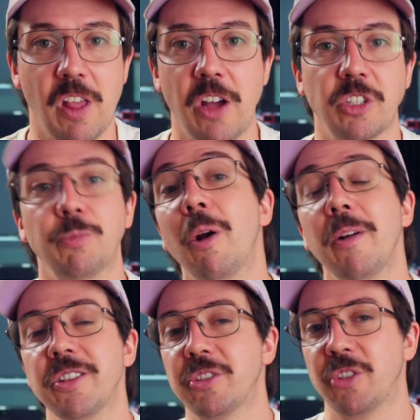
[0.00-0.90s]
large as
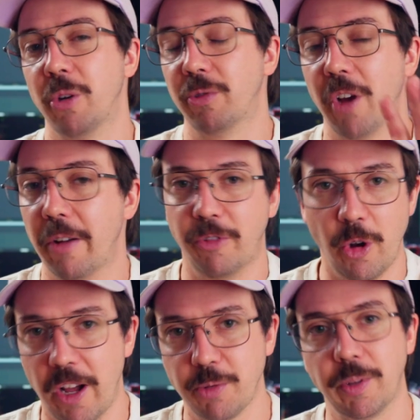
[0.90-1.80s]
ProRes, so kind of go
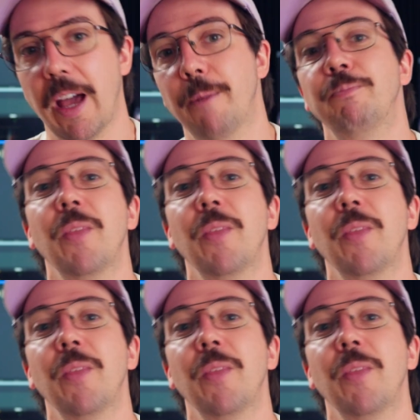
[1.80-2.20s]
nuts with that.